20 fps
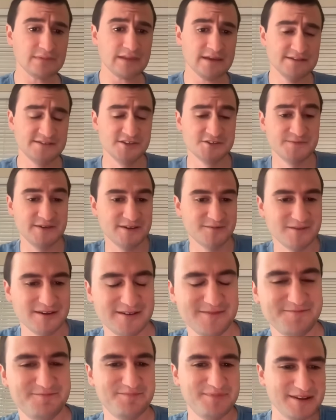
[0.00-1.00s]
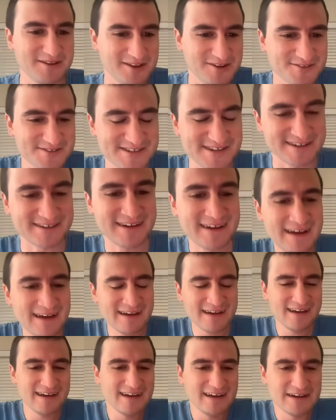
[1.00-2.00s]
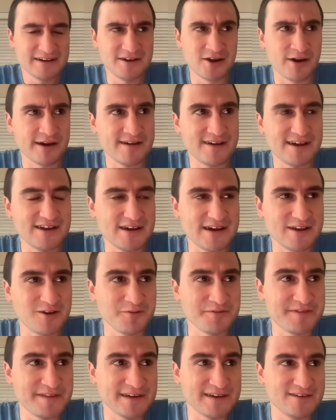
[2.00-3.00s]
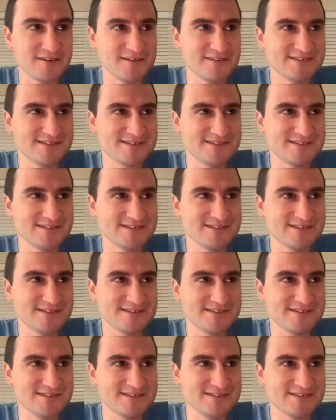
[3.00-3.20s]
Excuse me, i have been a little sick. No, I, I don't think.